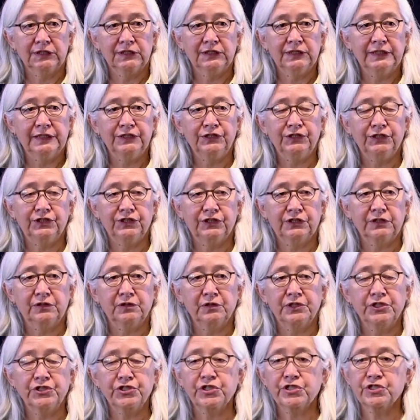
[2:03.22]

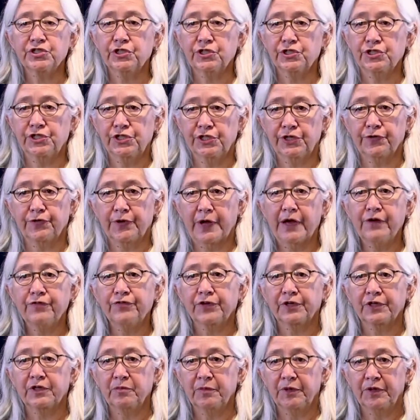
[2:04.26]
necessarily just a
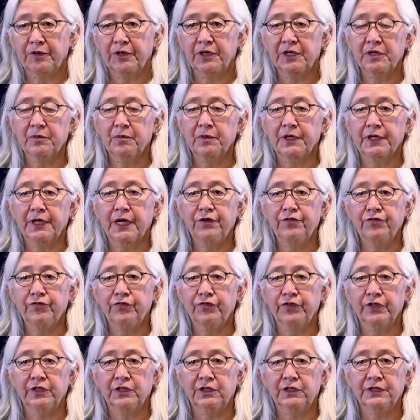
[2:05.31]
geographic community, but I
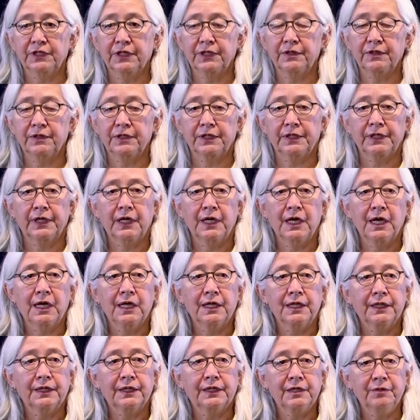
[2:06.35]
feel that the
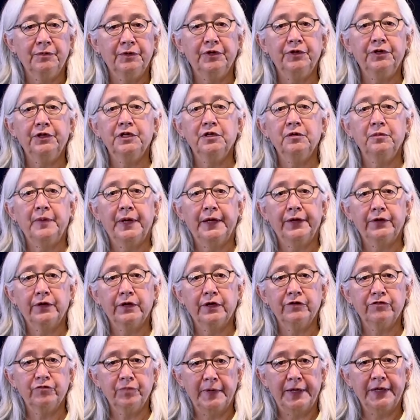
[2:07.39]
community
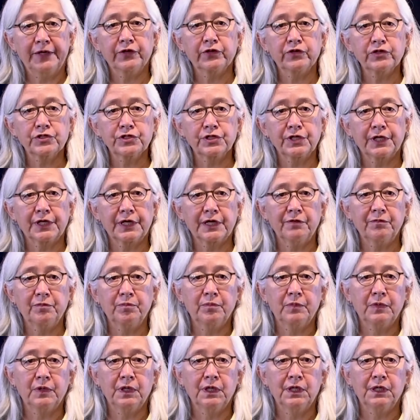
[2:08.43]
of makers that
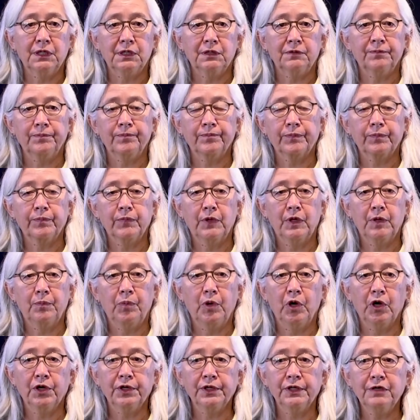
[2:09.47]
I'm a
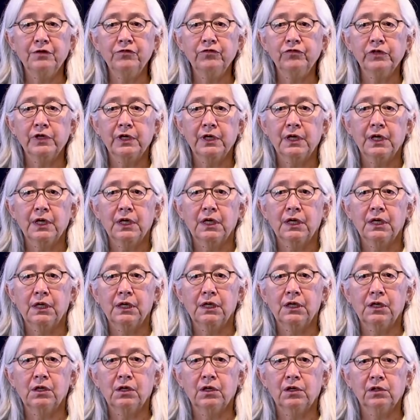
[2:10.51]
part of
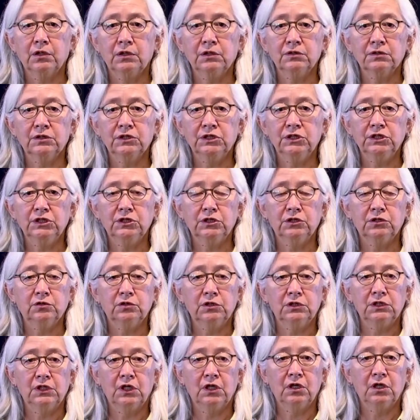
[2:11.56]
are, you
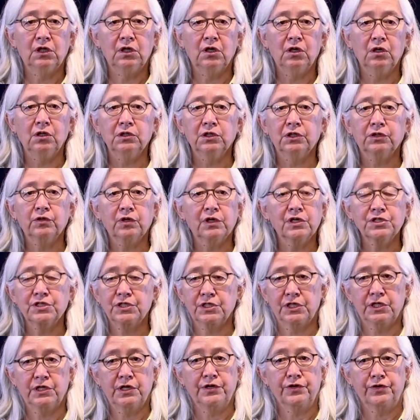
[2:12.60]
know, all across
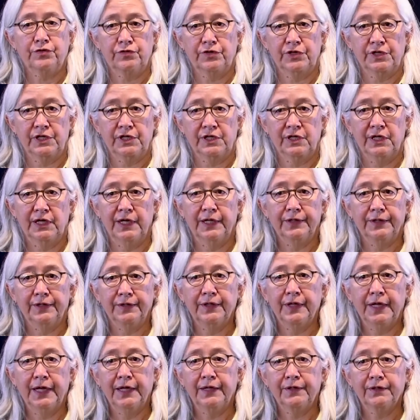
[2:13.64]
the country,
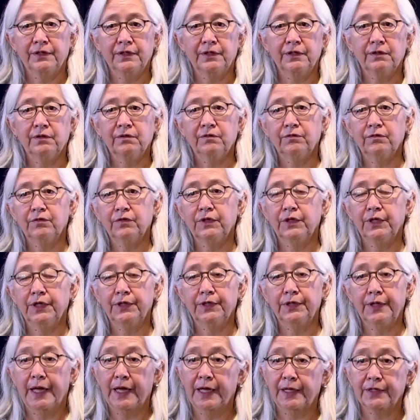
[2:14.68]
and that
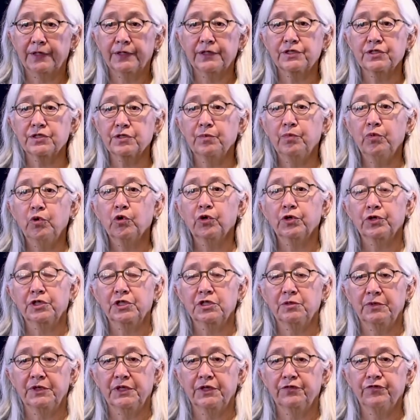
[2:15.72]
is important
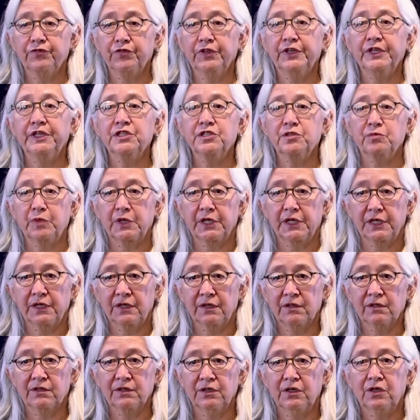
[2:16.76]
to me. It feeds me,
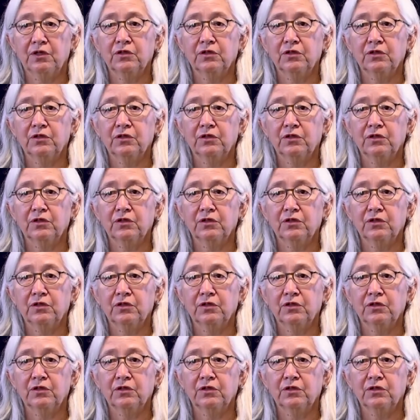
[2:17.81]
you